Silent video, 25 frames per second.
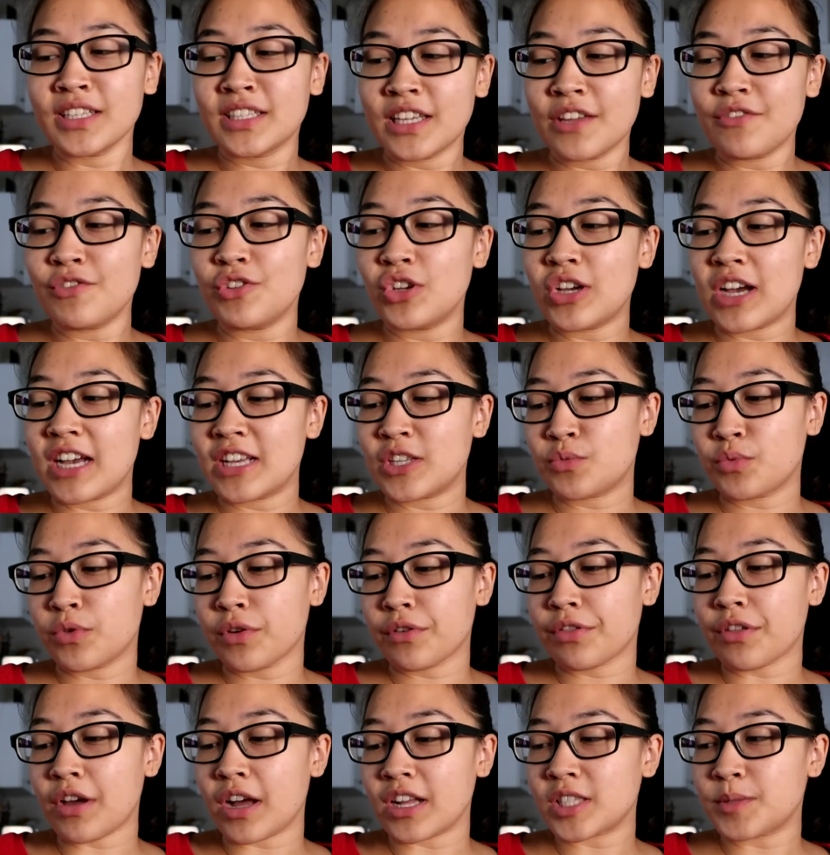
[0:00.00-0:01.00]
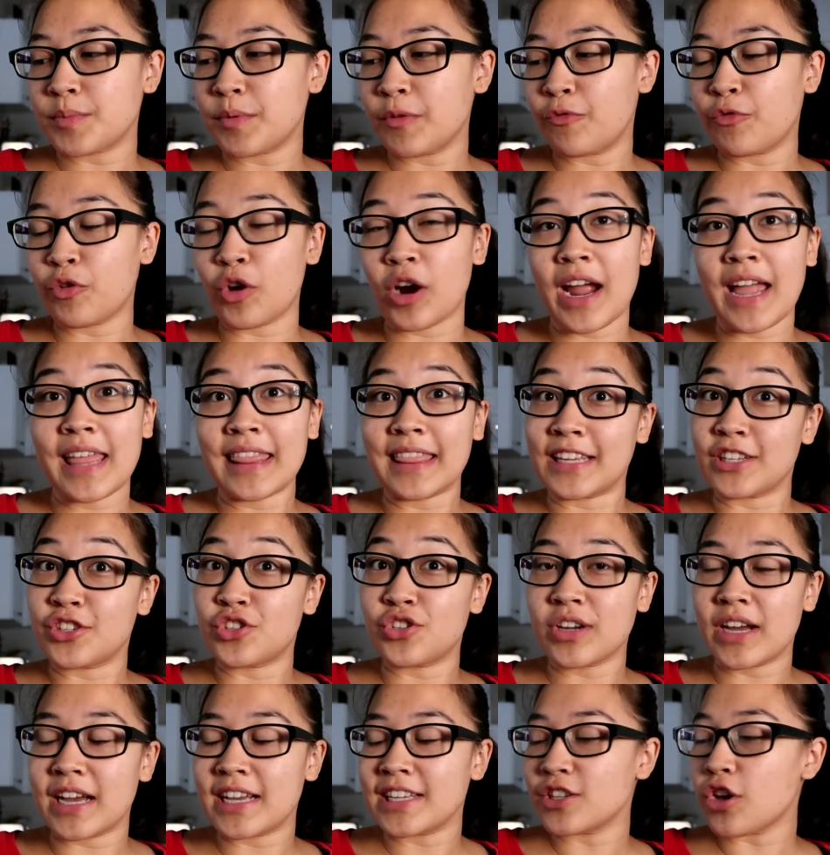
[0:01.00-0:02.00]
give you guys real thoughts before I
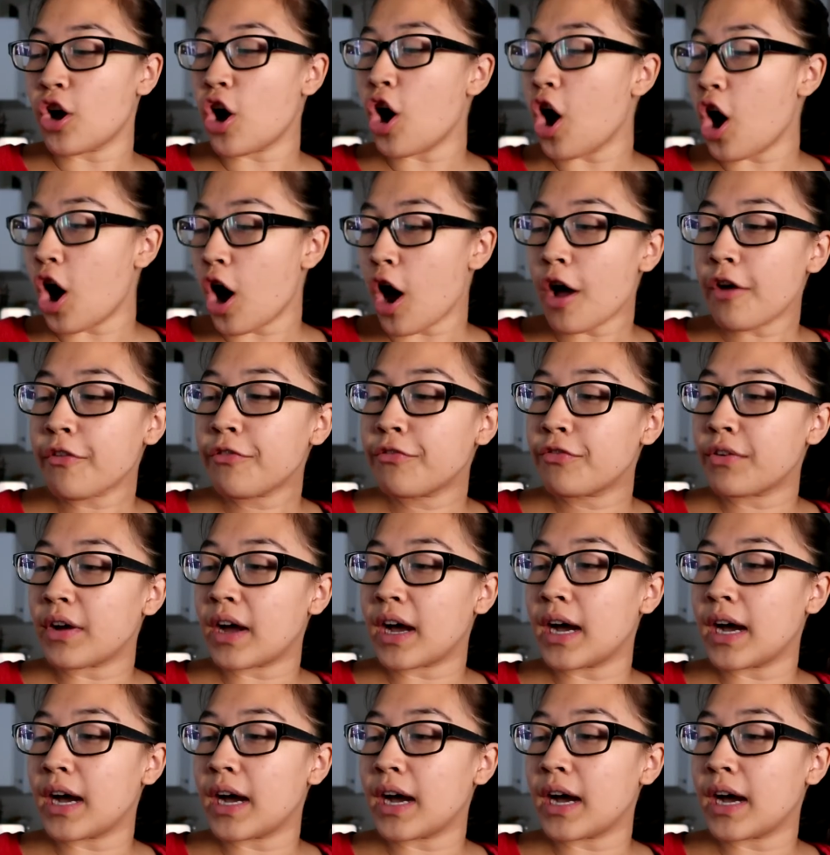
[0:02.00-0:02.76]
let you guys off.